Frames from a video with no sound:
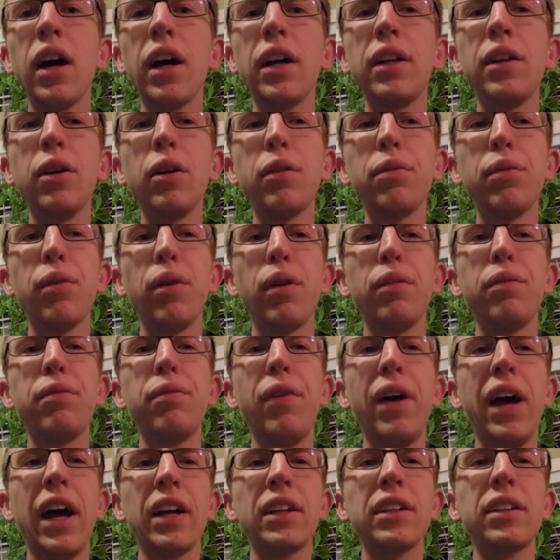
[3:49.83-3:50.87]
I know for a
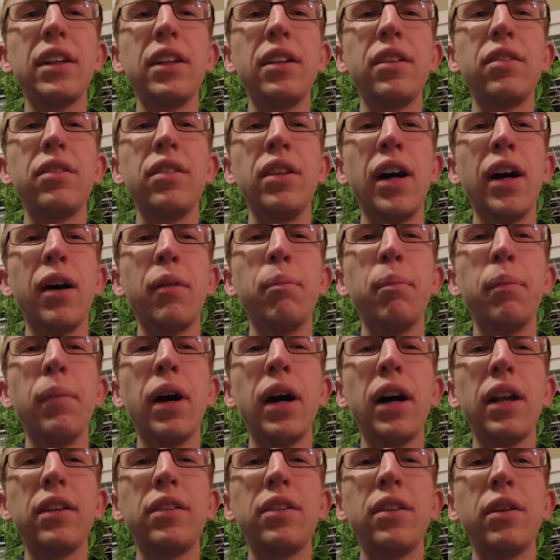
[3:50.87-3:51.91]
fact it is not
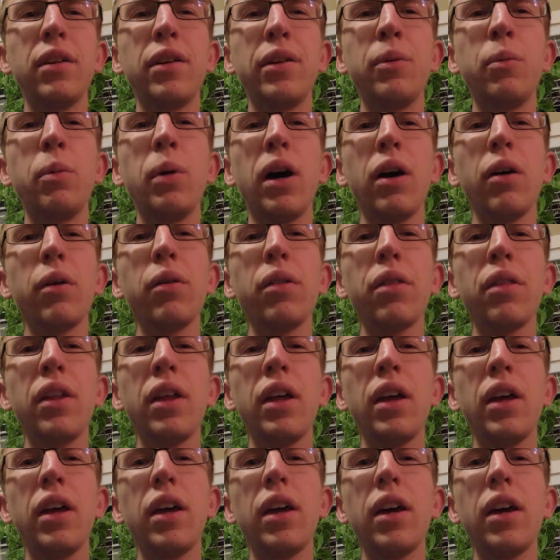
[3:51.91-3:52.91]
monetary wealth,